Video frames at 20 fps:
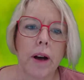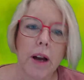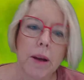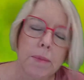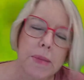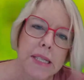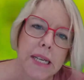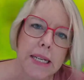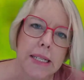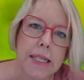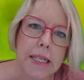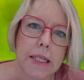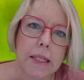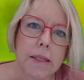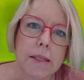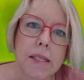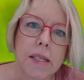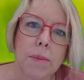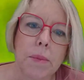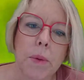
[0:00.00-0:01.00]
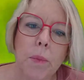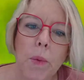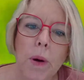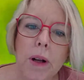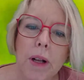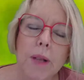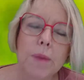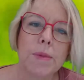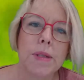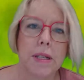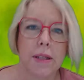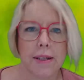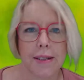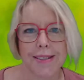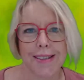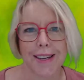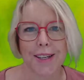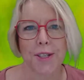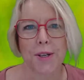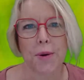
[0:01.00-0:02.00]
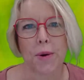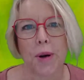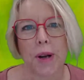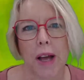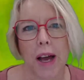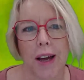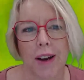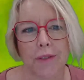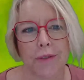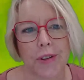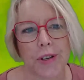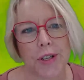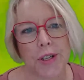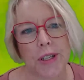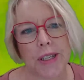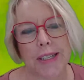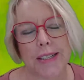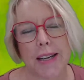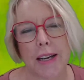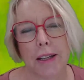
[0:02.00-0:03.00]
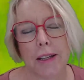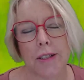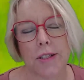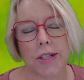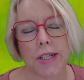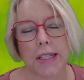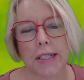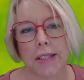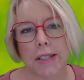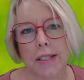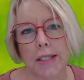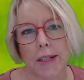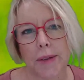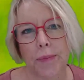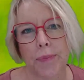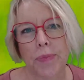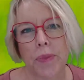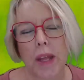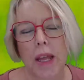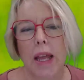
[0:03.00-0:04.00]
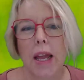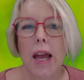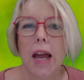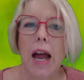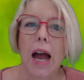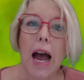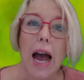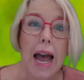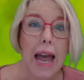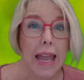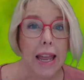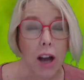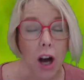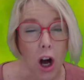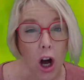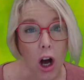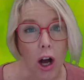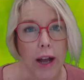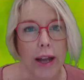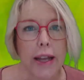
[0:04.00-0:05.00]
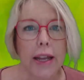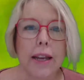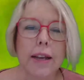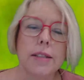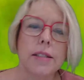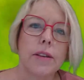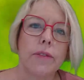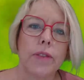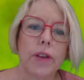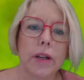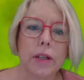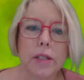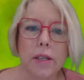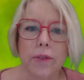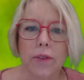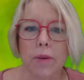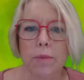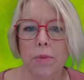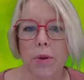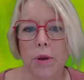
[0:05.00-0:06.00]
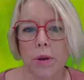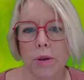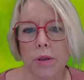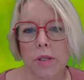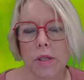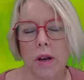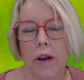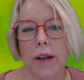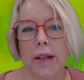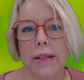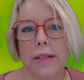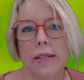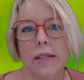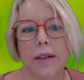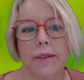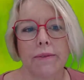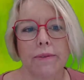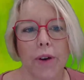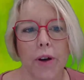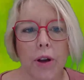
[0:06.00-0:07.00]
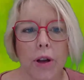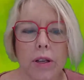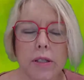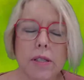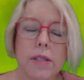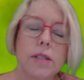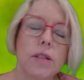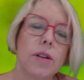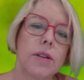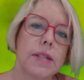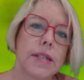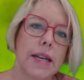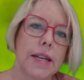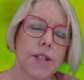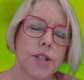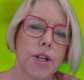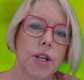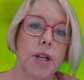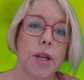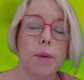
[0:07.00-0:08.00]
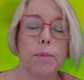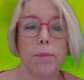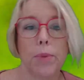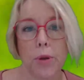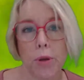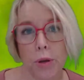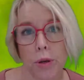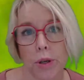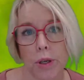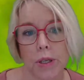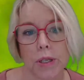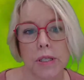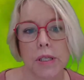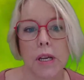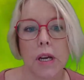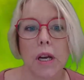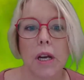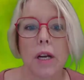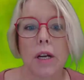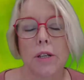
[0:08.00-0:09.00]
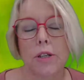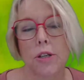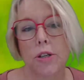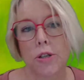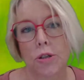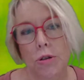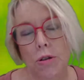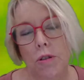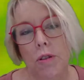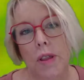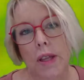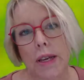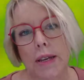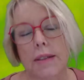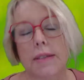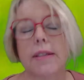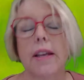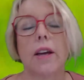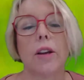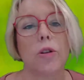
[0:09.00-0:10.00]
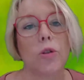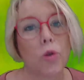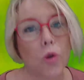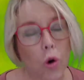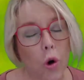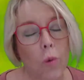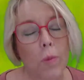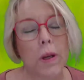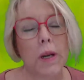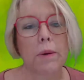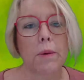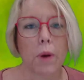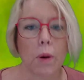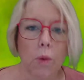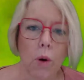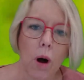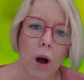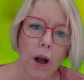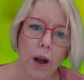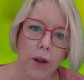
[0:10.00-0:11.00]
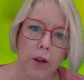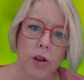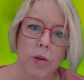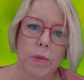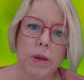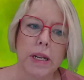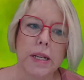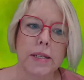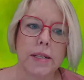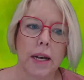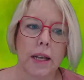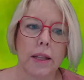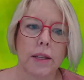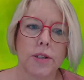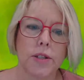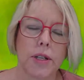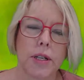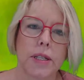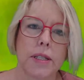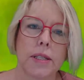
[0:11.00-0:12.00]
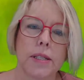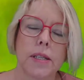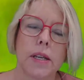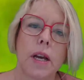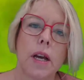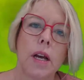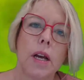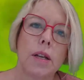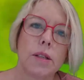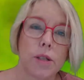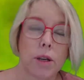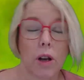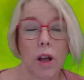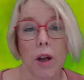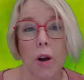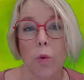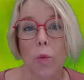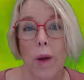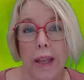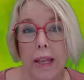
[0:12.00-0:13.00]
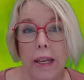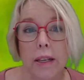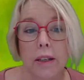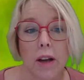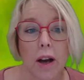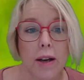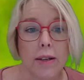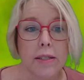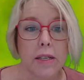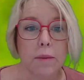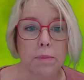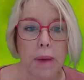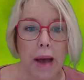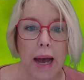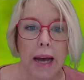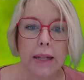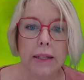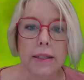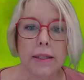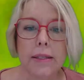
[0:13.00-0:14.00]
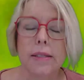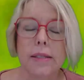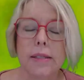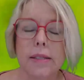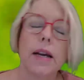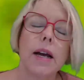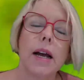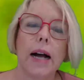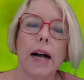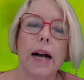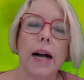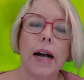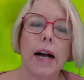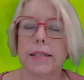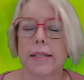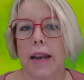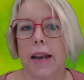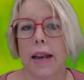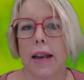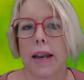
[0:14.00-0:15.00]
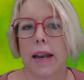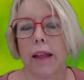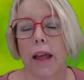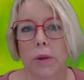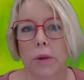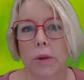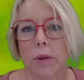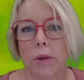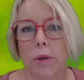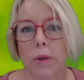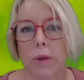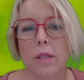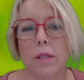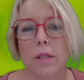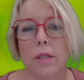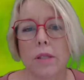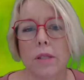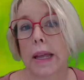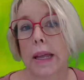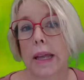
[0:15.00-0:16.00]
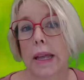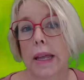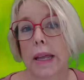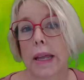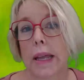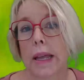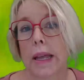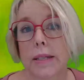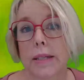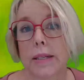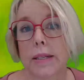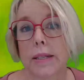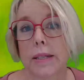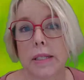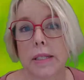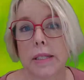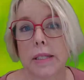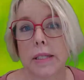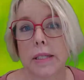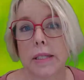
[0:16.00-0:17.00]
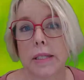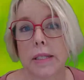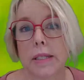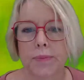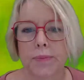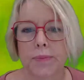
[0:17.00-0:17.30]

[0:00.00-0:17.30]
I'm Sandy Elsom and welcome to this lecture on artificial intelligence. AI is a field of computer science that focuses on teaching computers to do things that normally require human intelligence, so like recognizing patterns, understanding languages, or making decisions.